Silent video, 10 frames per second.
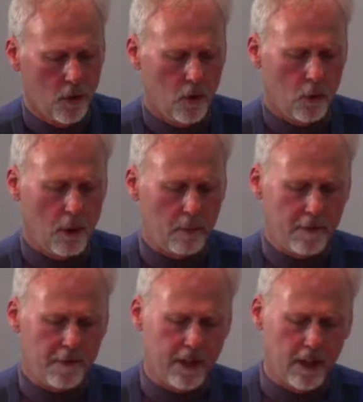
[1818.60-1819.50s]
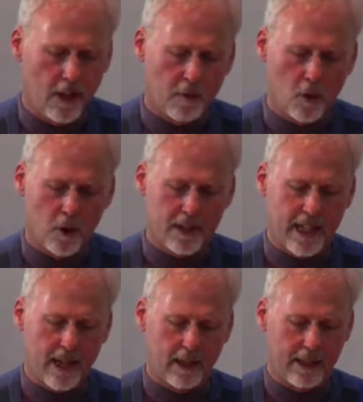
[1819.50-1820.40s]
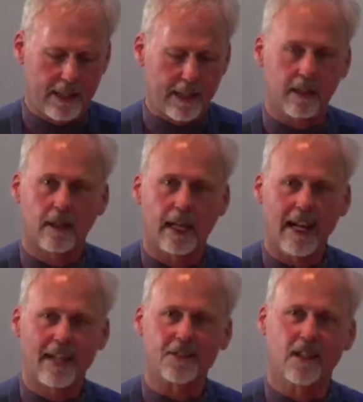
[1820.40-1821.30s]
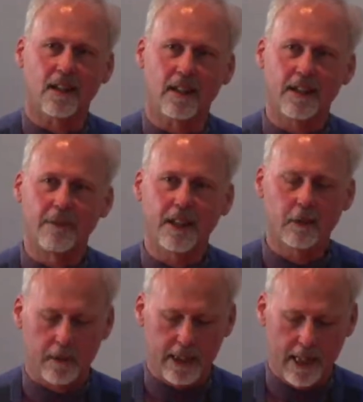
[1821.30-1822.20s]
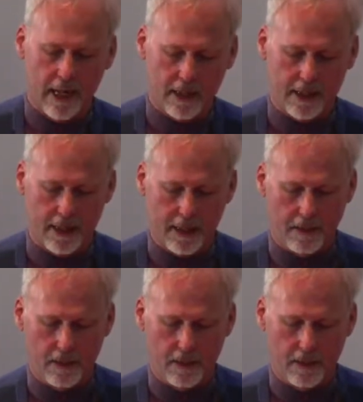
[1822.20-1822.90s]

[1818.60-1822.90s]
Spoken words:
When we feel our mortality as a living reality,